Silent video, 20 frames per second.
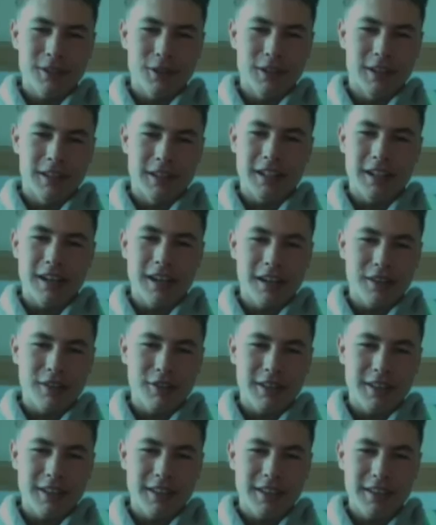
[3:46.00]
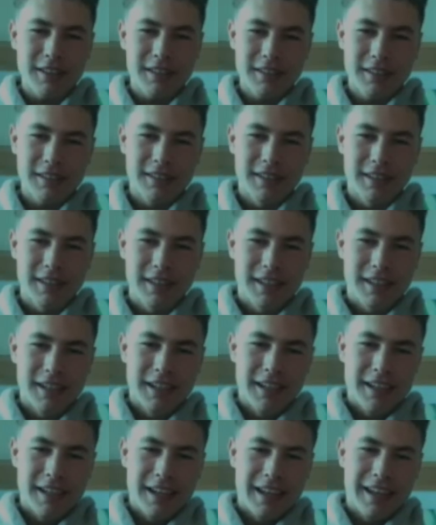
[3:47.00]
or a guard or anything.
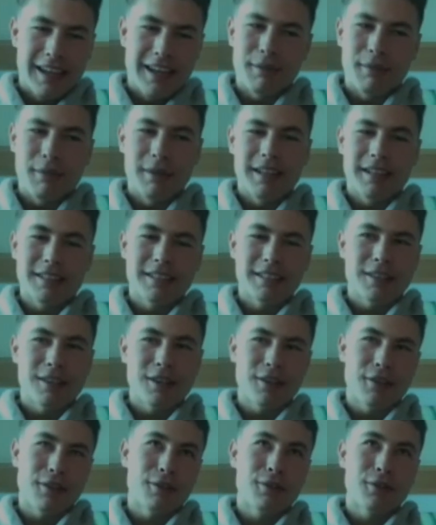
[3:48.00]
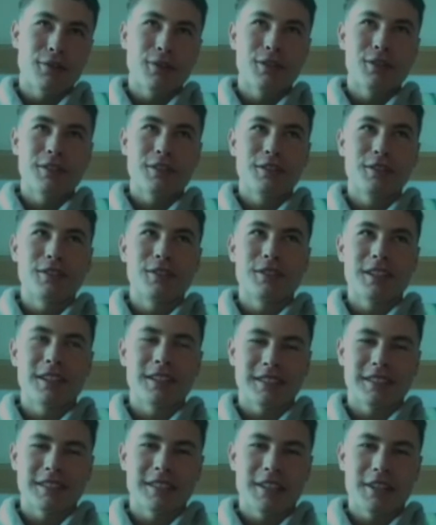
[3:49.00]
We had to go through, do
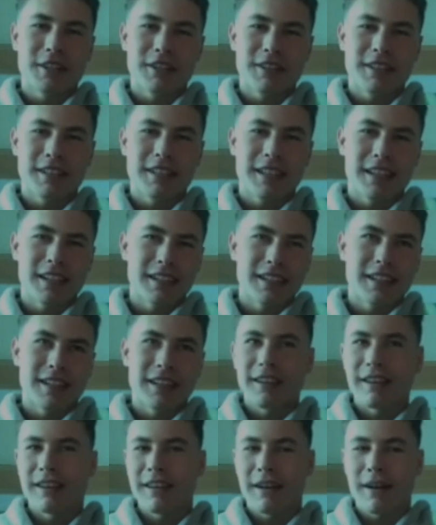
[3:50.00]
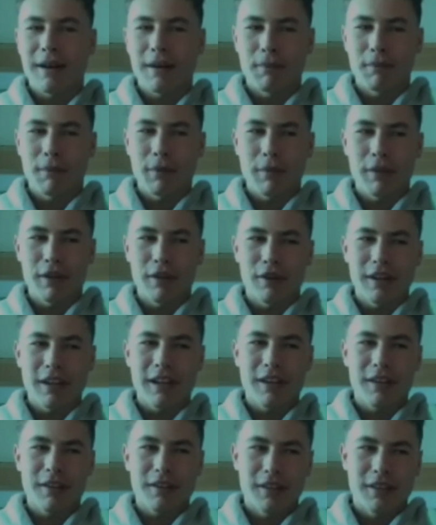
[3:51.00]
our security, and then when we got
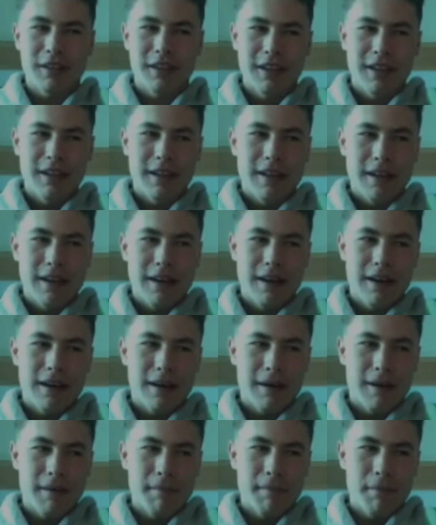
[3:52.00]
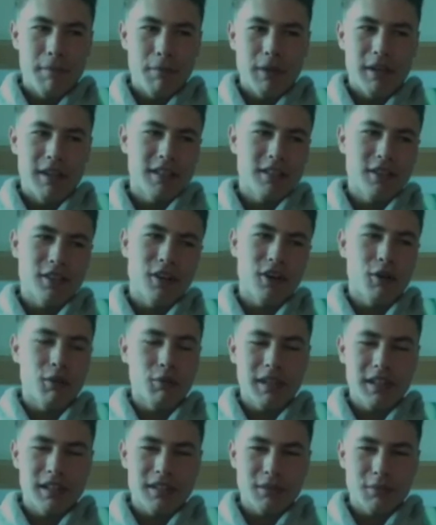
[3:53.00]
out, we had
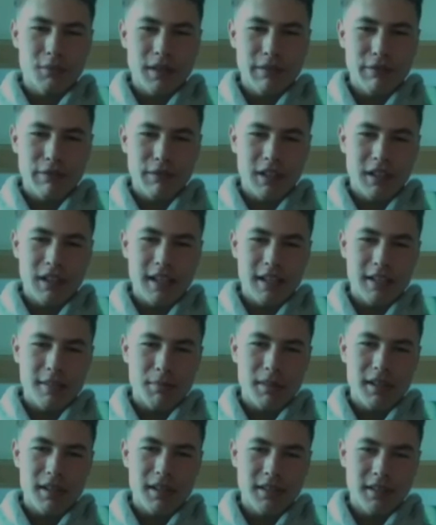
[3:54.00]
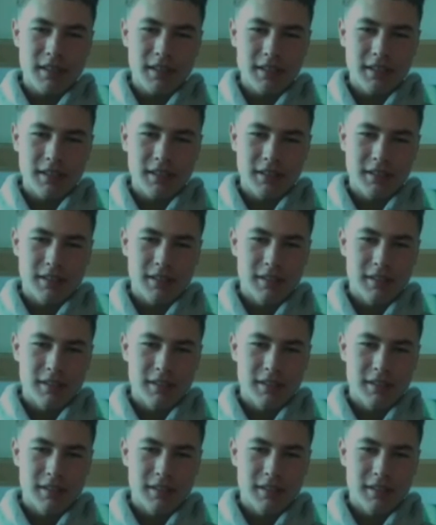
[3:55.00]
to wait for the last bus.